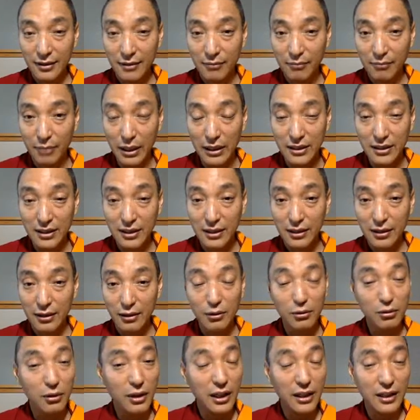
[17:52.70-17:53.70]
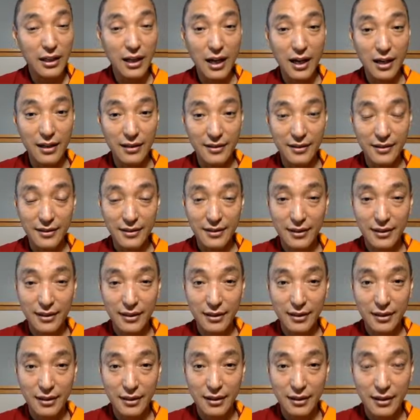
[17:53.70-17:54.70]
But look at us.
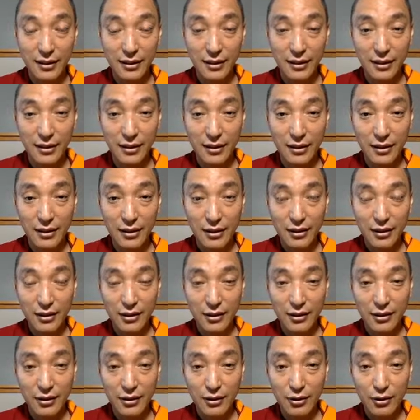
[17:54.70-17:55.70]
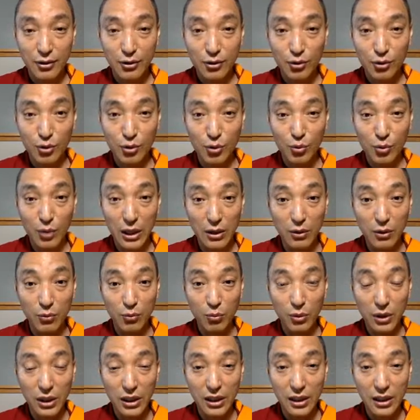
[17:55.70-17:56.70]
So when
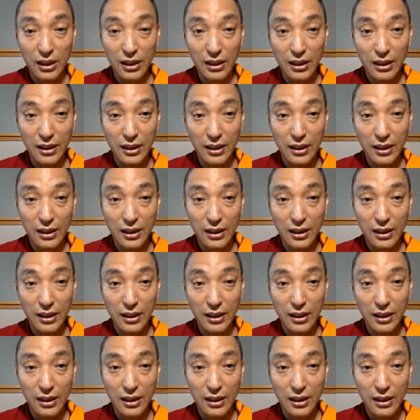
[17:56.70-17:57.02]
we